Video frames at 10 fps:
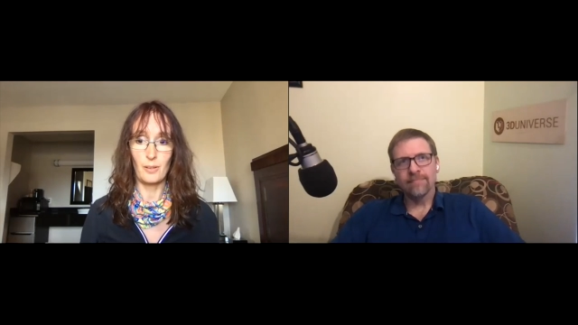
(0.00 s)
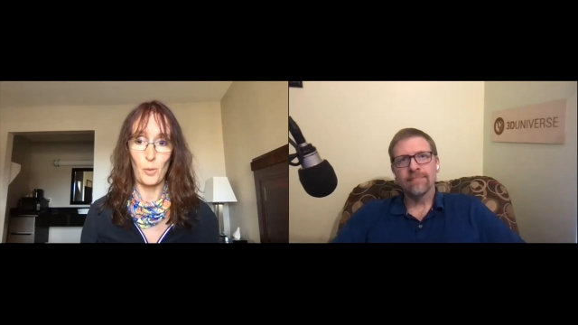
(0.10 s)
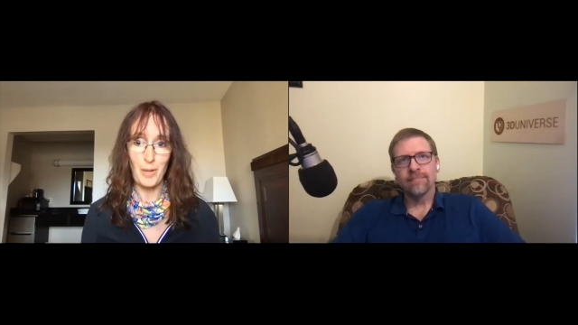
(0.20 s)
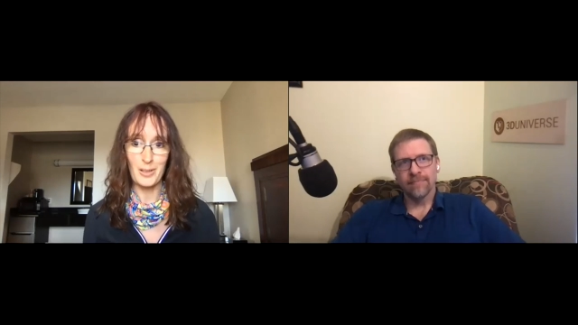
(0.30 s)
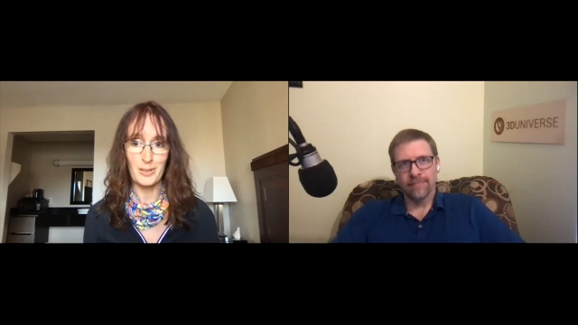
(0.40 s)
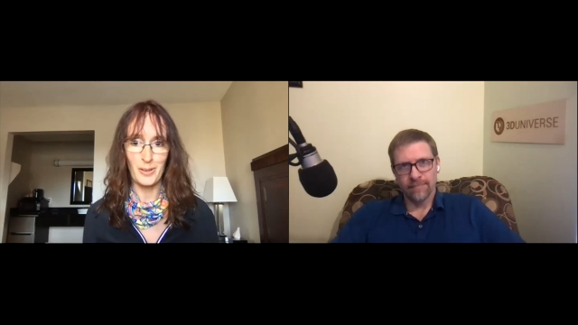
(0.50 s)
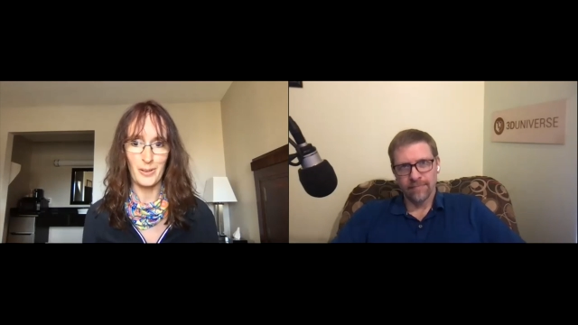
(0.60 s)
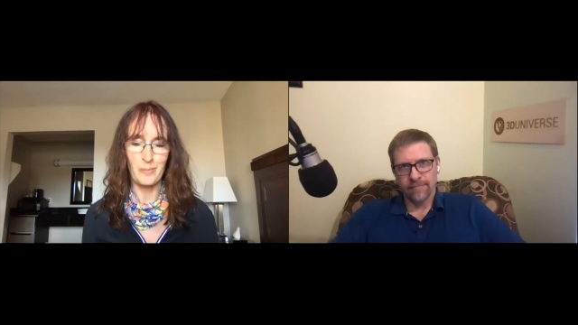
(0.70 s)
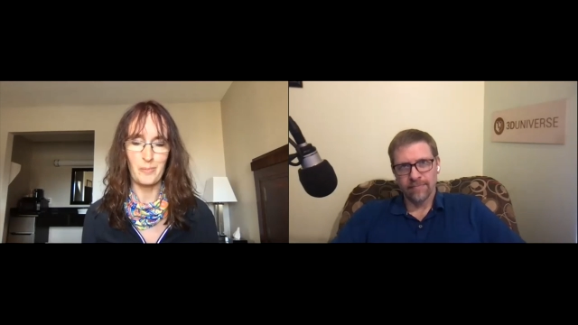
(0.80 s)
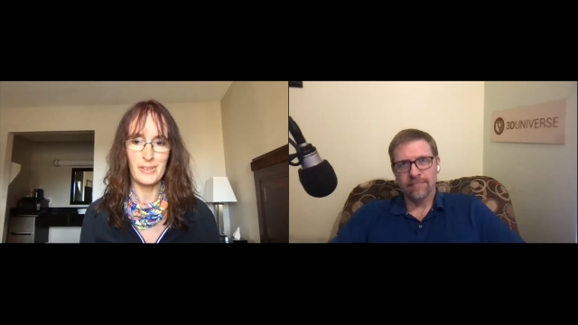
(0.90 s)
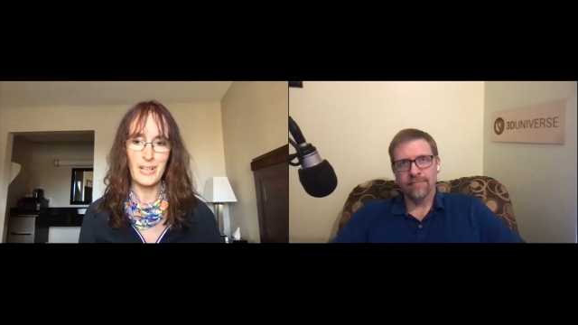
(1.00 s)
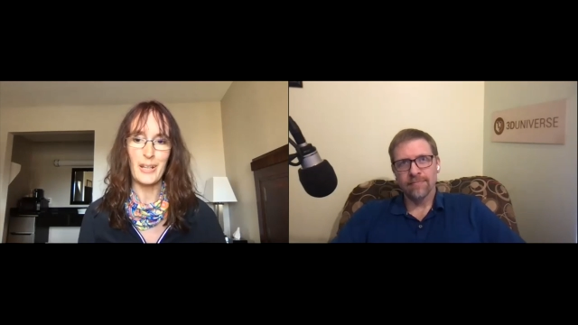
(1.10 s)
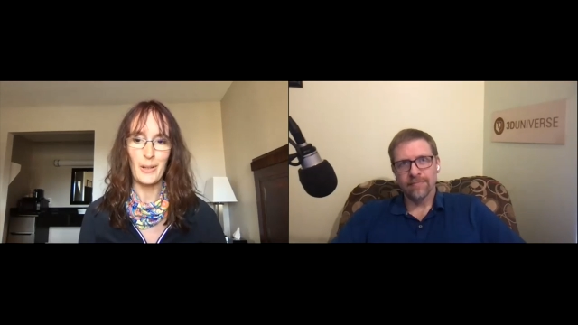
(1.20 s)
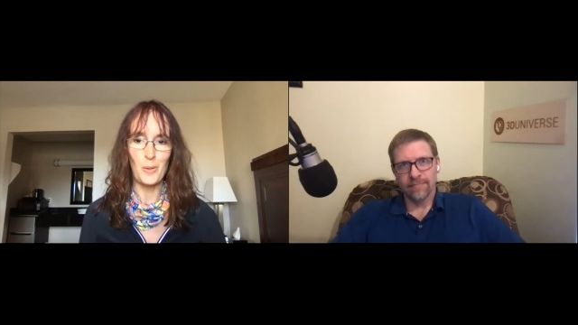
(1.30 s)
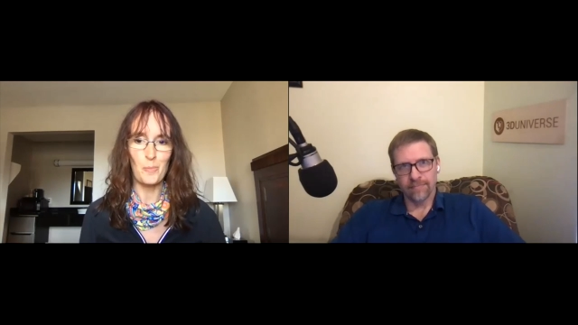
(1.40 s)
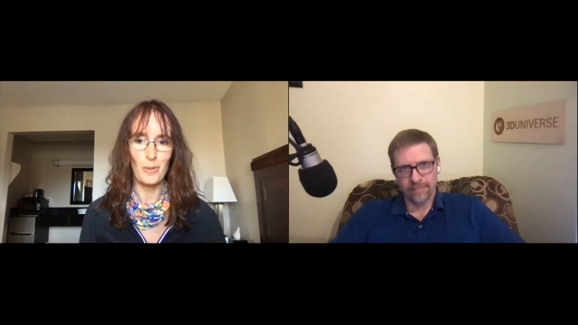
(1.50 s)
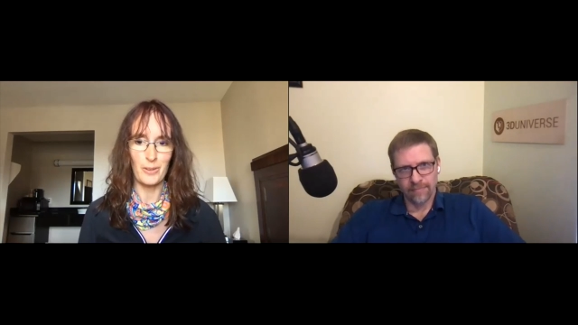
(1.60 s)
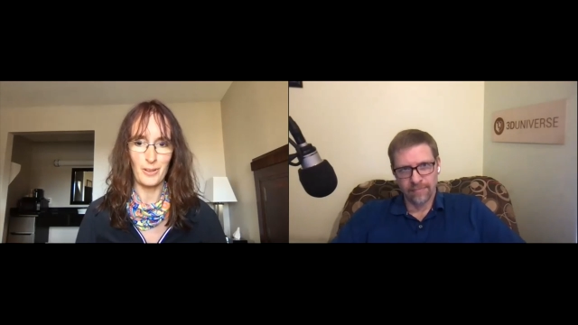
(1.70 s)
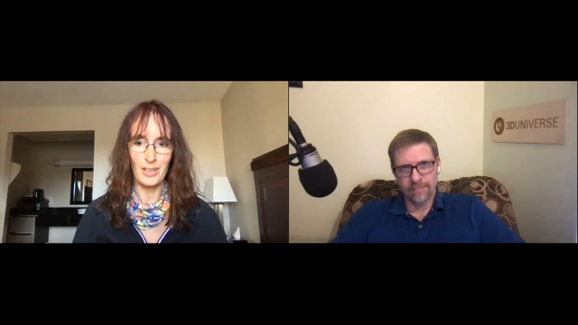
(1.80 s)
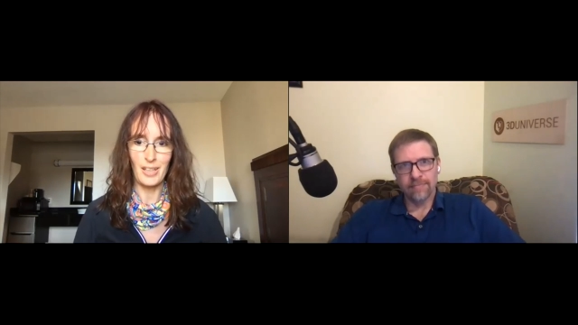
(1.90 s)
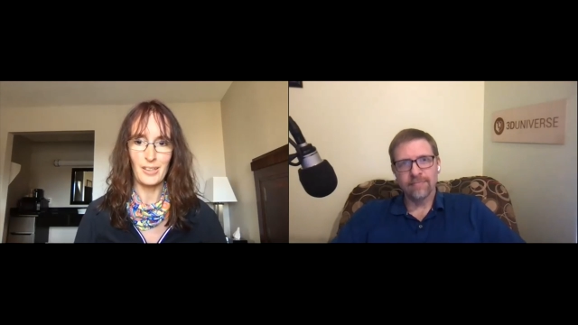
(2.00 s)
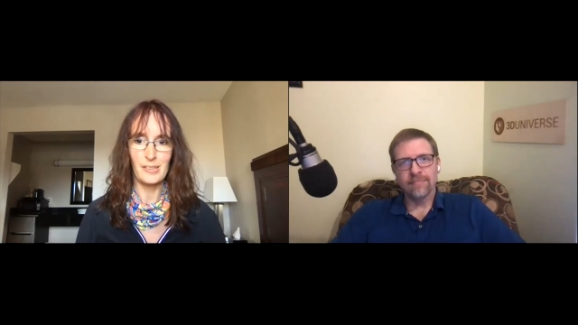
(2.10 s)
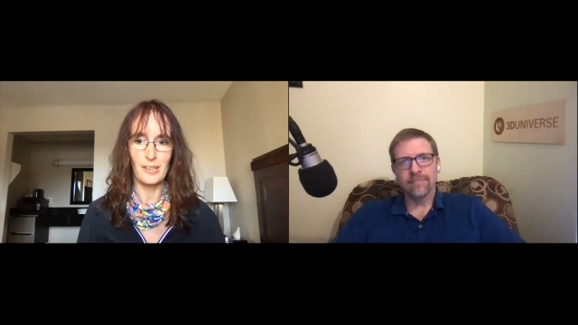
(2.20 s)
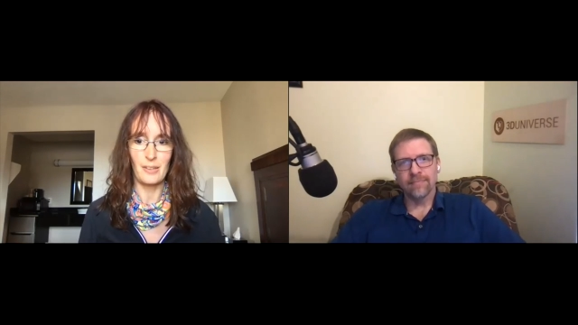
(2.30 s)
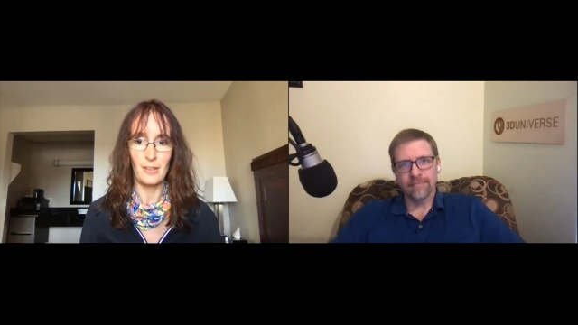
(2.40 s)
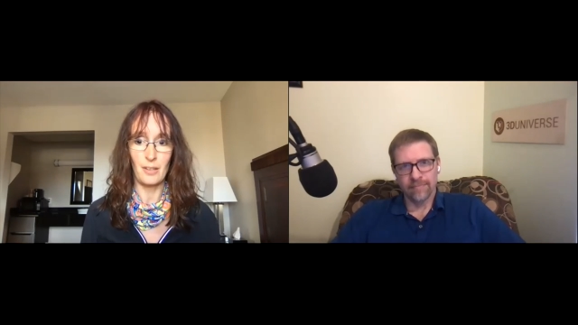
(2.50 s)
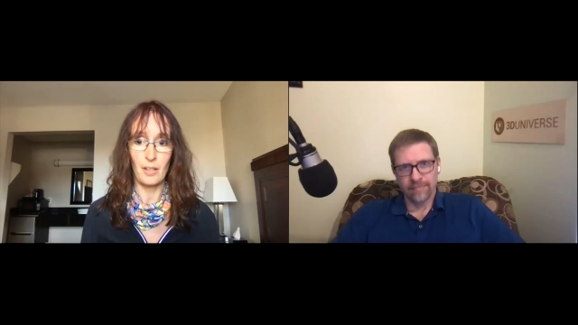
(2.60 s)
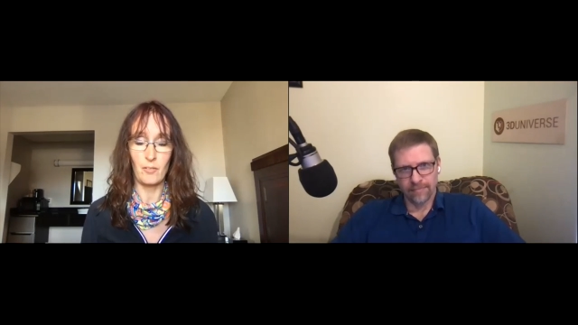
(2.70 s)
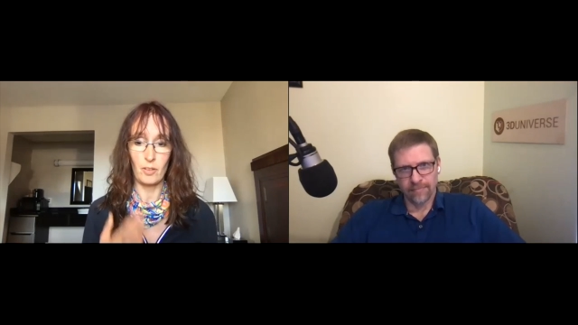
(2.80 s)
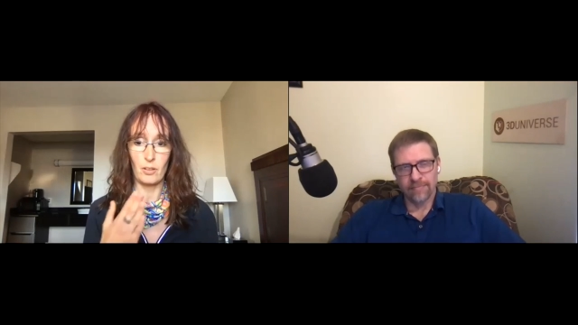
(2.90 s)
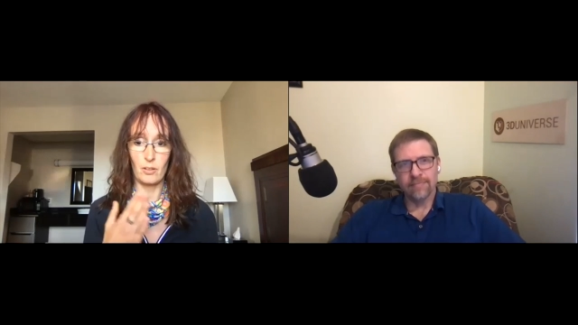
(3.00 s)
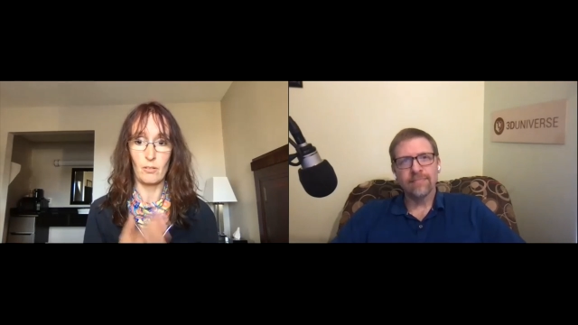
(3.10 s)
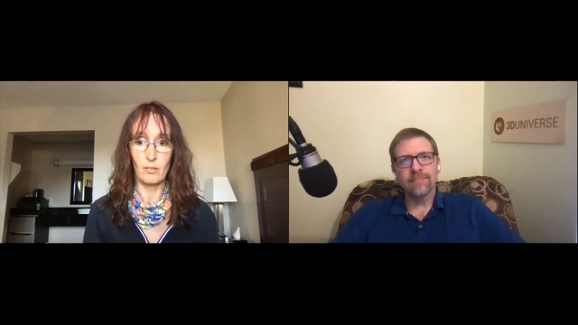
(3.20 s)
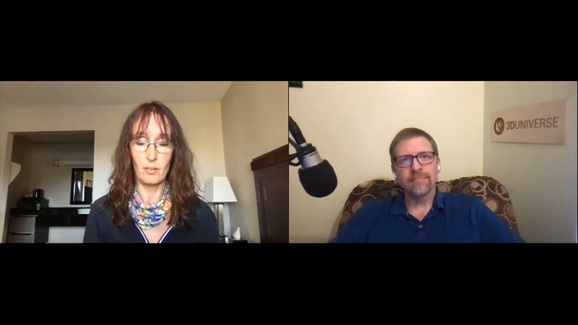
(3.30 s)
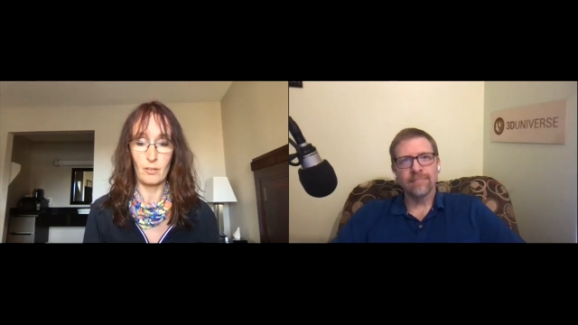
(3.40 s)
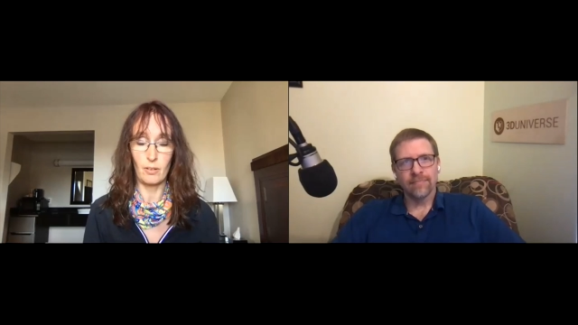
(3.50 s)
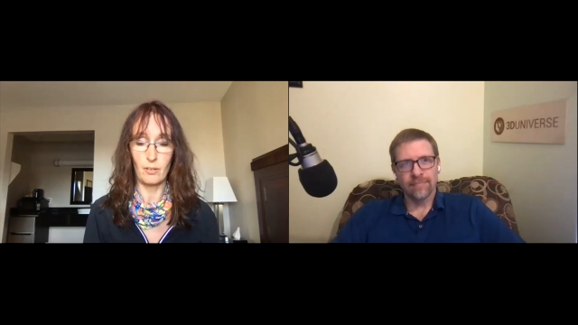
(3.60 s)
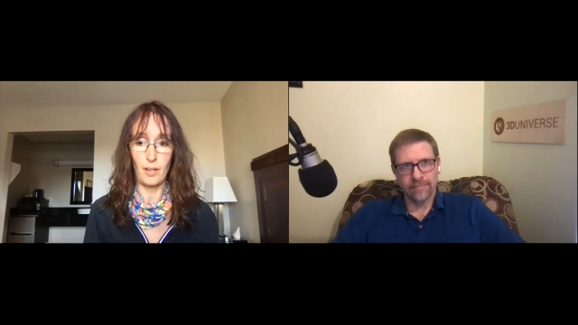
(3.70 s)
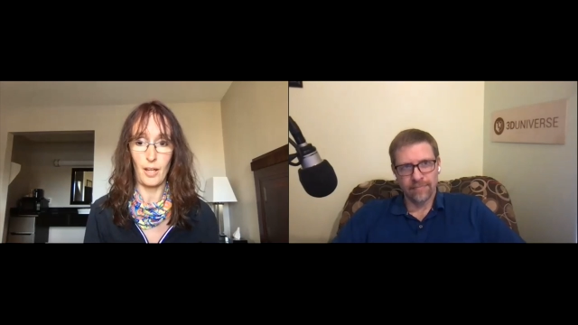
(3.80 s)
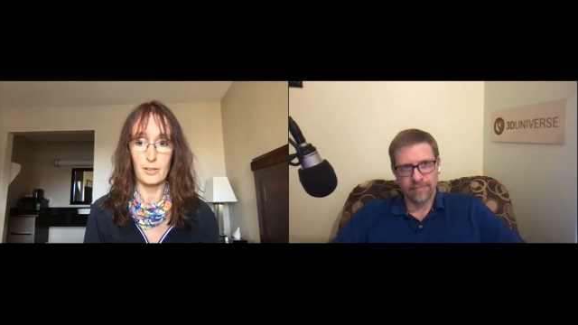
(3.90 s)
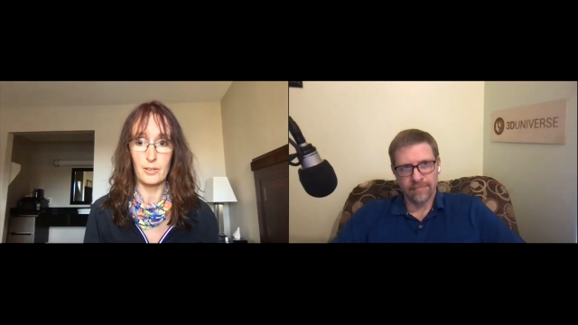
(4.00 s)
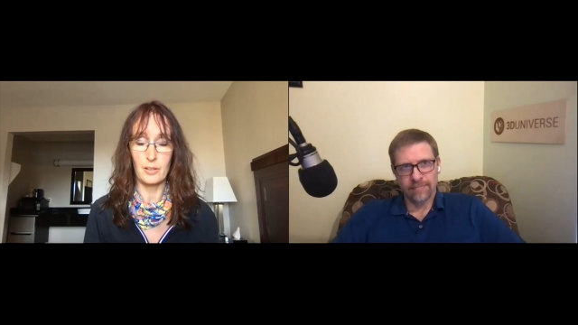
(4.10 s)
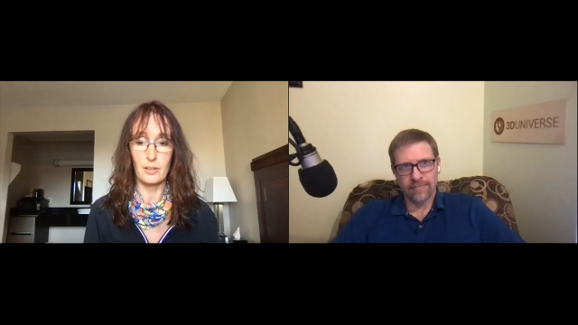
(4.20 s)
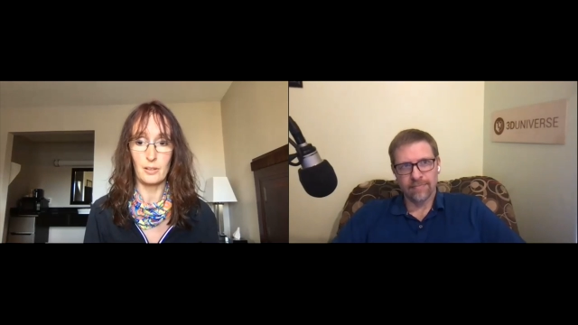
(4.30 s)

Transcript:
Speaker 1: go back to staying home with their kids and then they you know had to